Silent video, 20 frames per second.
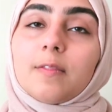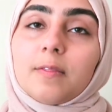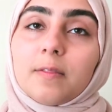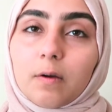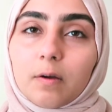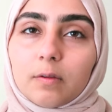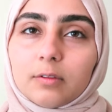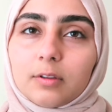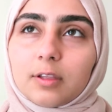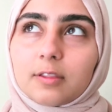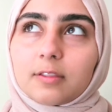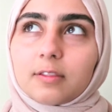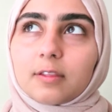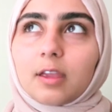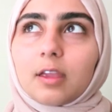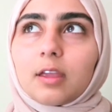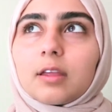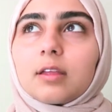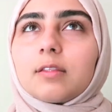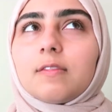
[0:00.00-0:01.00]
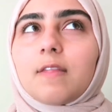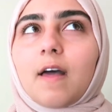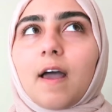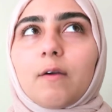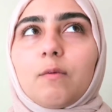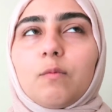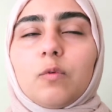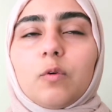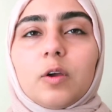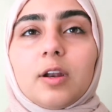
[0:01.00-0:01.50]
The only thing
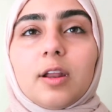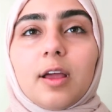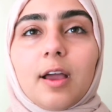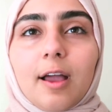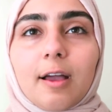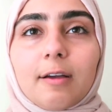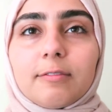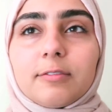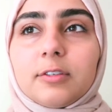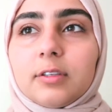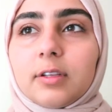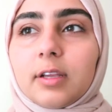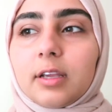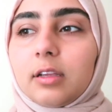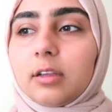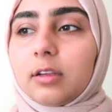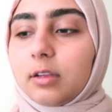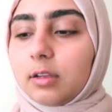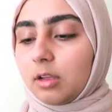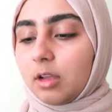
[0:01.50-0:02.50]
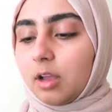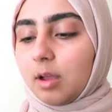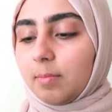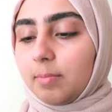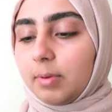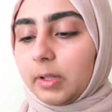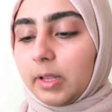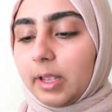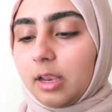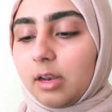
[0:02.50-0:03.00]
that I would have to like
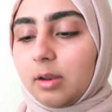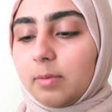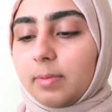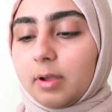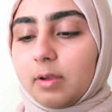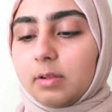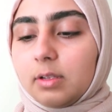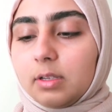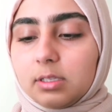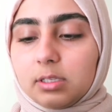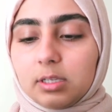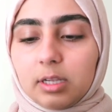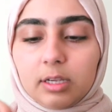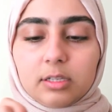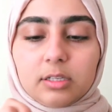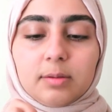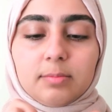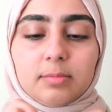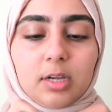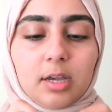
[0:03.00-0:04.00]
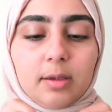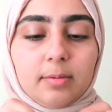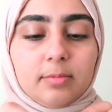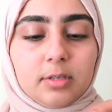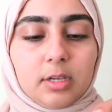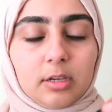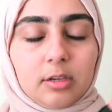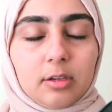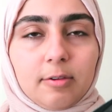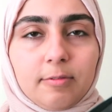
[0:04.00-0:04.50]
complain about is like
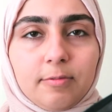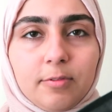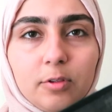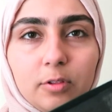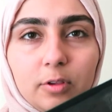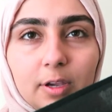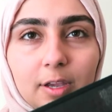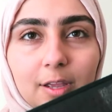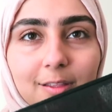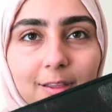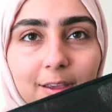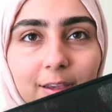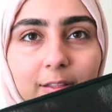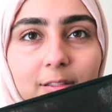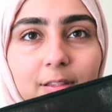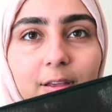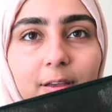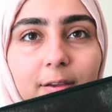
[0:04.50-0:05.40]
sometimes, like if you look at like